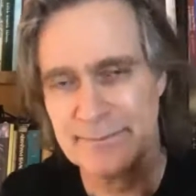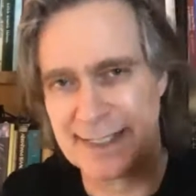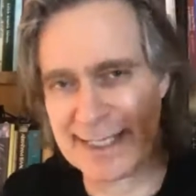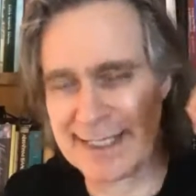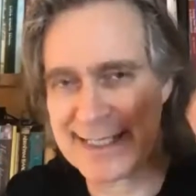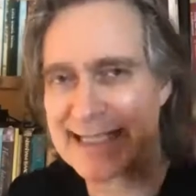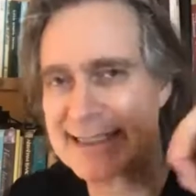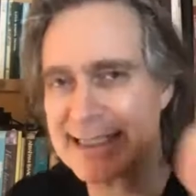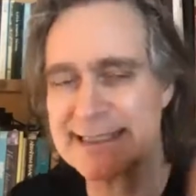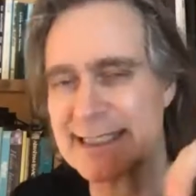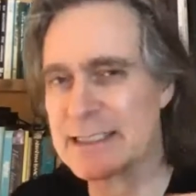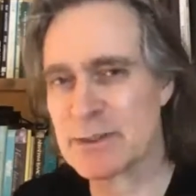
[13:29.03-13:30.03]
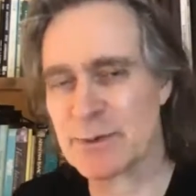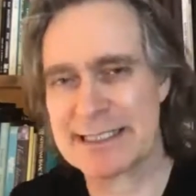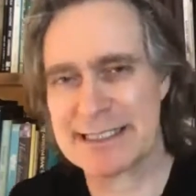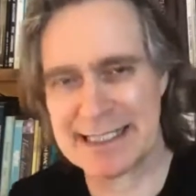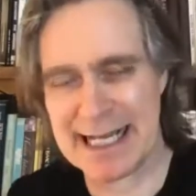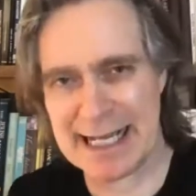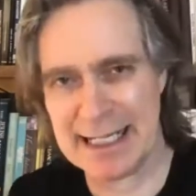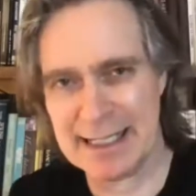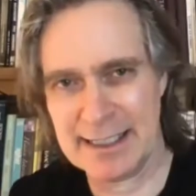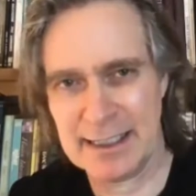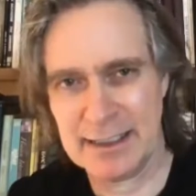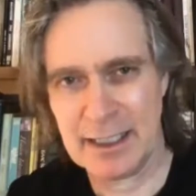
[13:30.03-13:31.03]
And in that sense, I just want to say
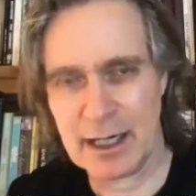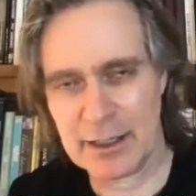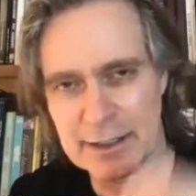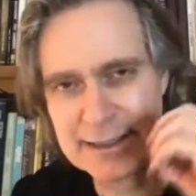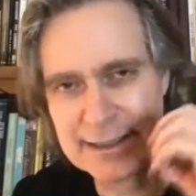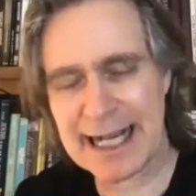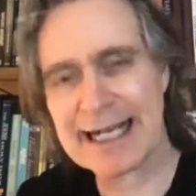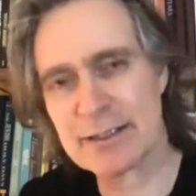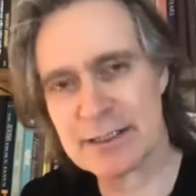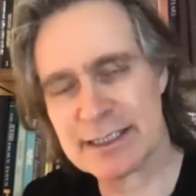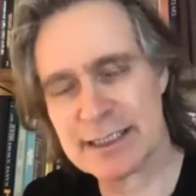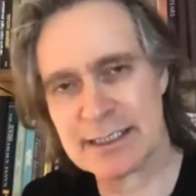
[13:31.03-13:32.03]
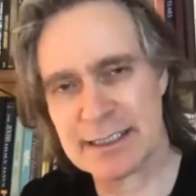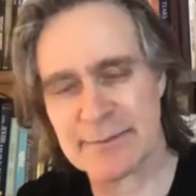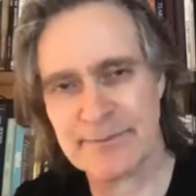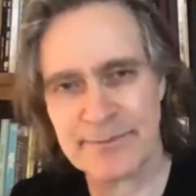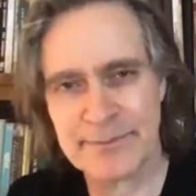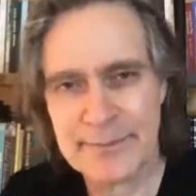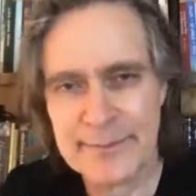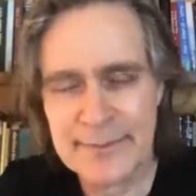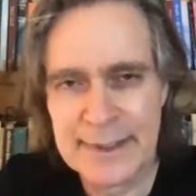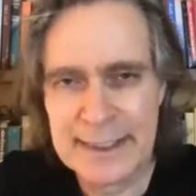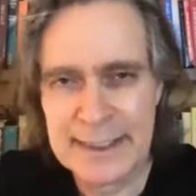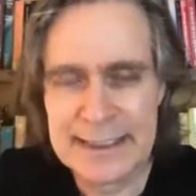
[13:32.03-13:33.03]
our entire system
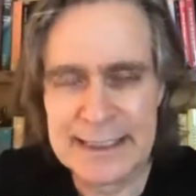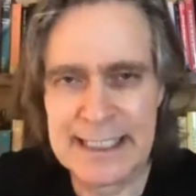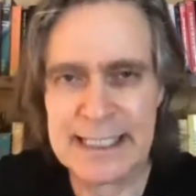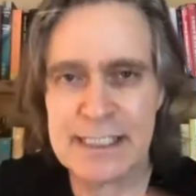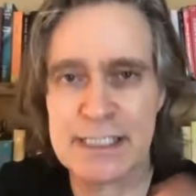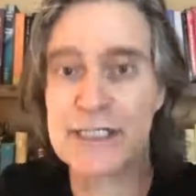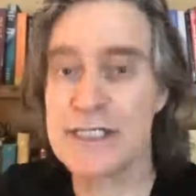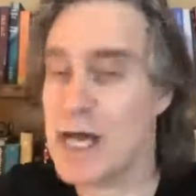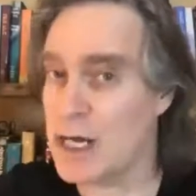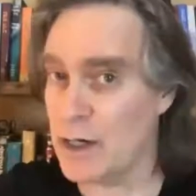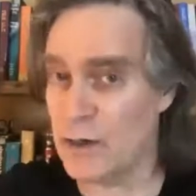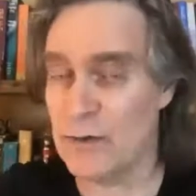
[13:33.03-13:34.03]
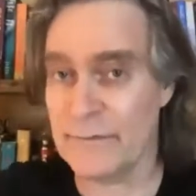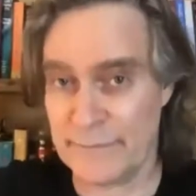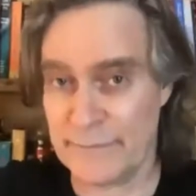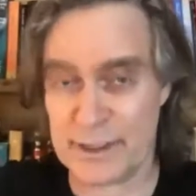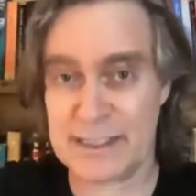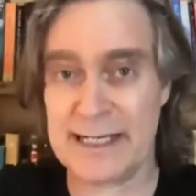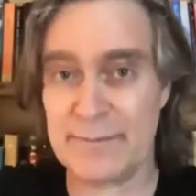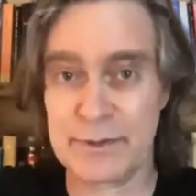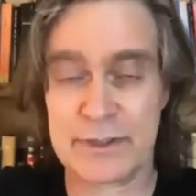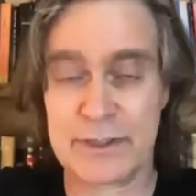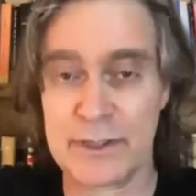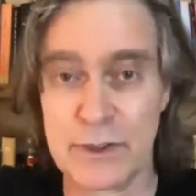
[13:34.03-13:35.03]
says no, for
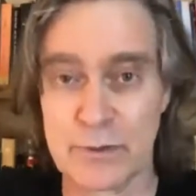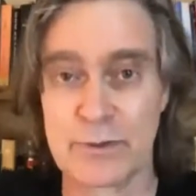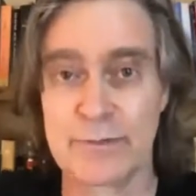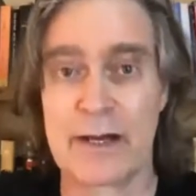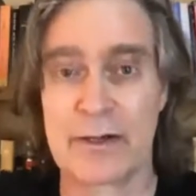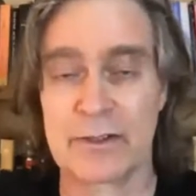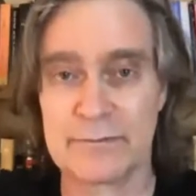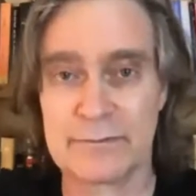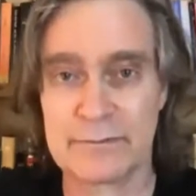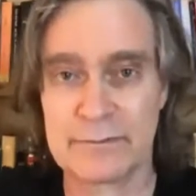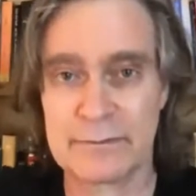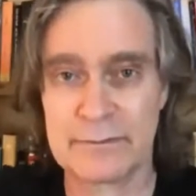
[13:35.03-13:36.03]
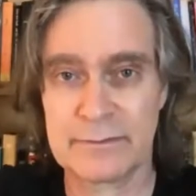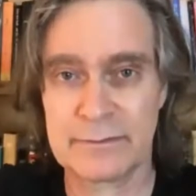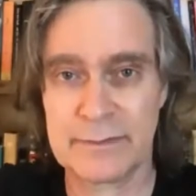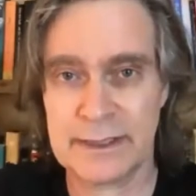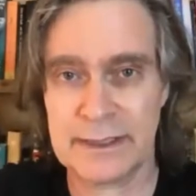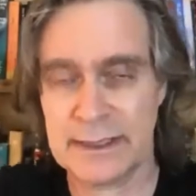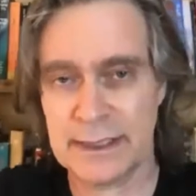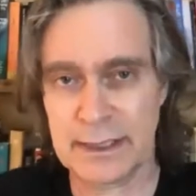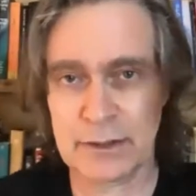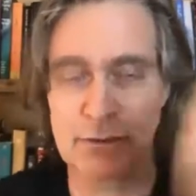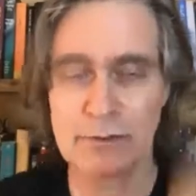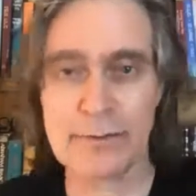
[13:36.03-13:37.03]
example, to the guru model. In
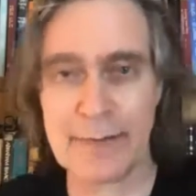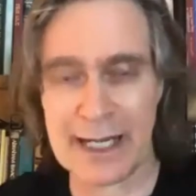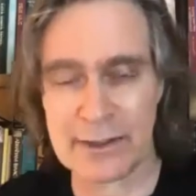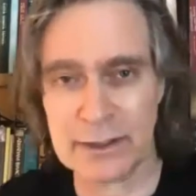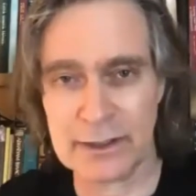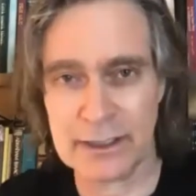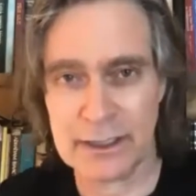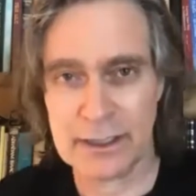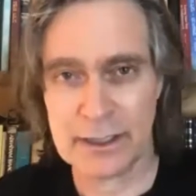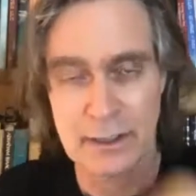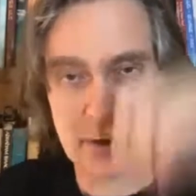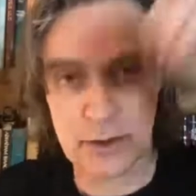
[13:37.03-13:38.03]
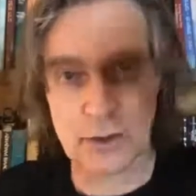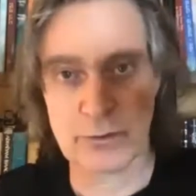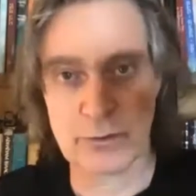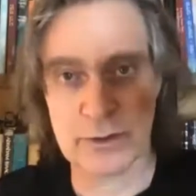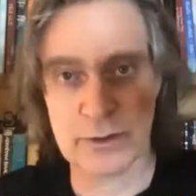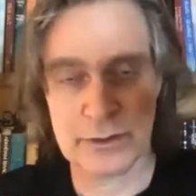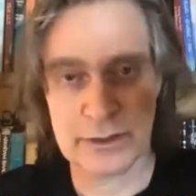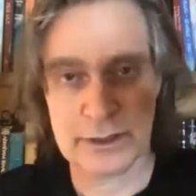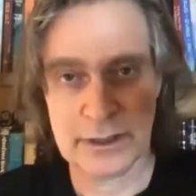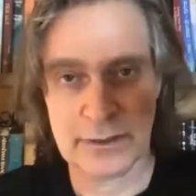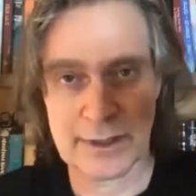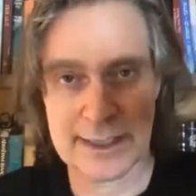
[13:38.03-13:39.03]
the guru model, the guru,
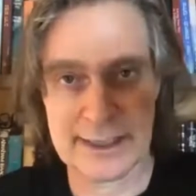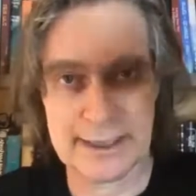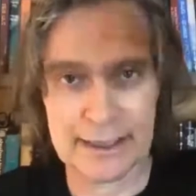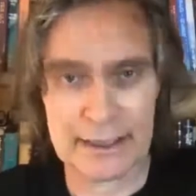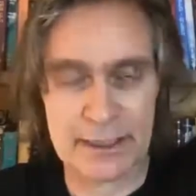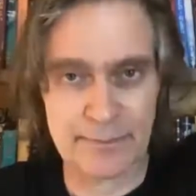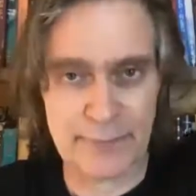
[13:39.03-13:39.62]
right, is the